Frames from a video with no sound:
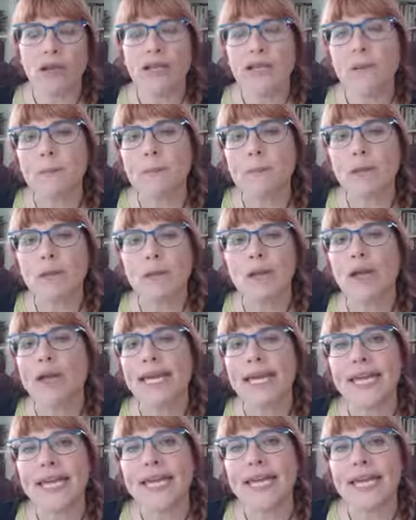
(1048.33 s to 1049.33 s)
and
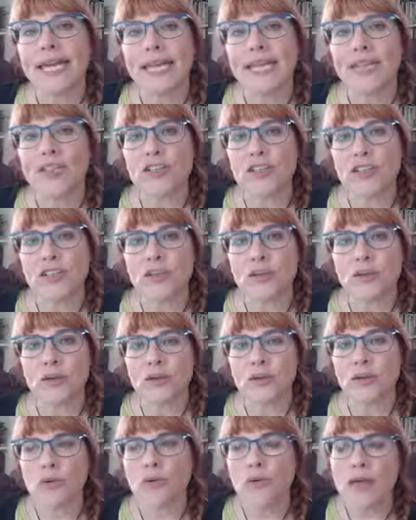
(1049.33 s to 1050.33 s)
plugging it
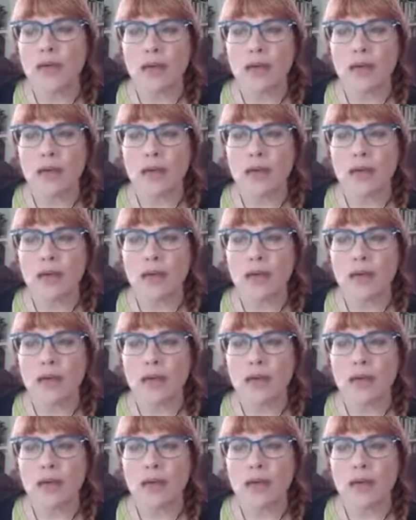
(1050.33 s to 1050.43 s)
into